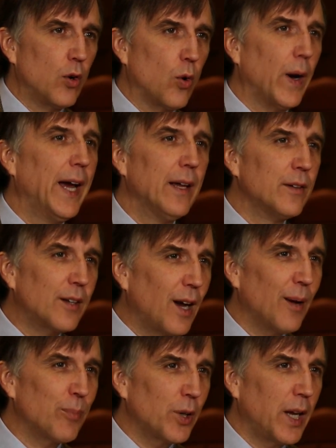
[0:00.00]
grand
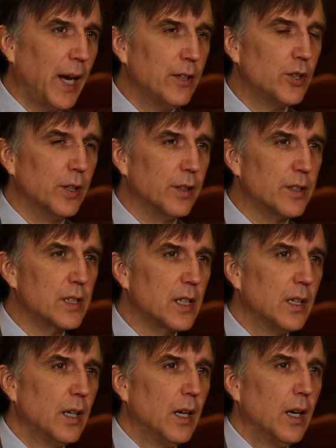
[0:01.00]

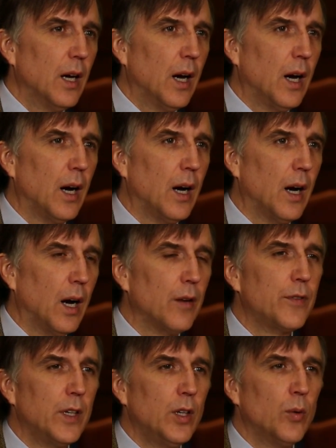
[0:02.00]
complications
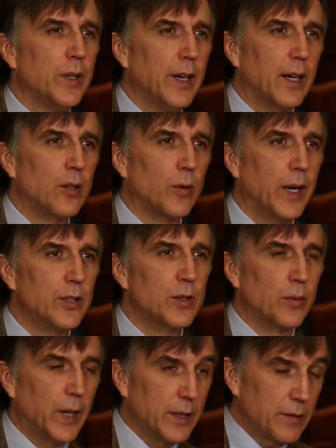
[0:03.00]
of the UN
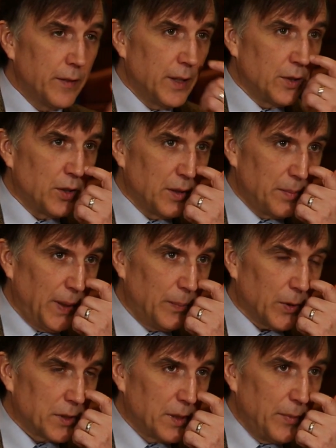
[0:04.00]
Declaration of the Rights of Indigenous
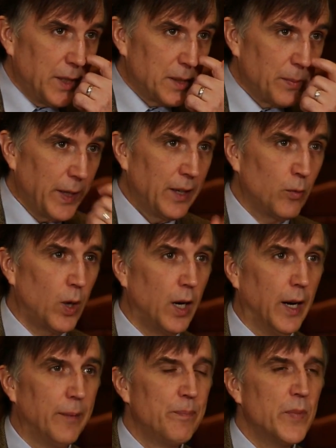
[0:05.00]
Peoples. Let me explain
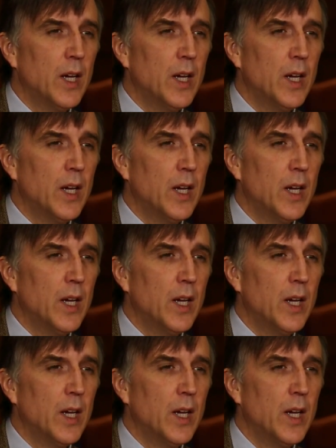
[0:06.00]
why.